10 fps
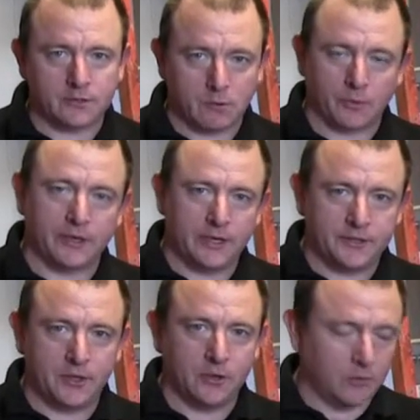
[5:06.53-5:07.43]
So what we're going
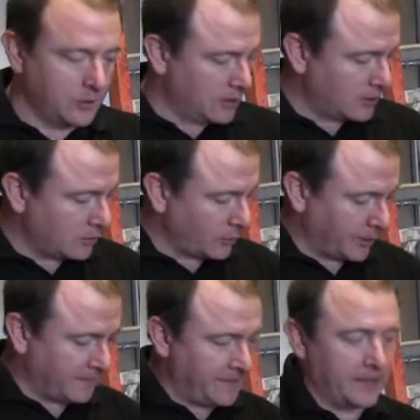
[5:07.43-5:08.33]
to do, we're
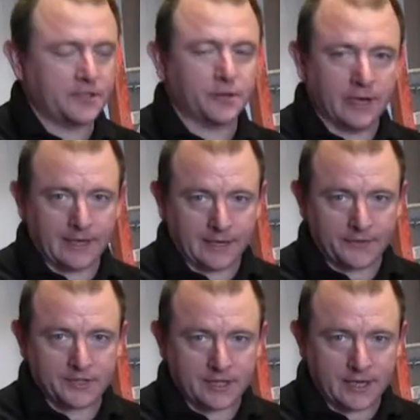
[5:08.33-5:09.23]
going to finish draining
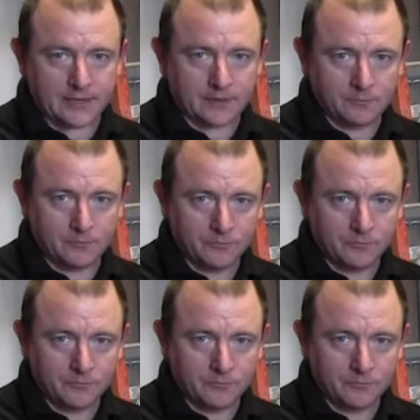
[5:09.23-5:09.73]
out this tank.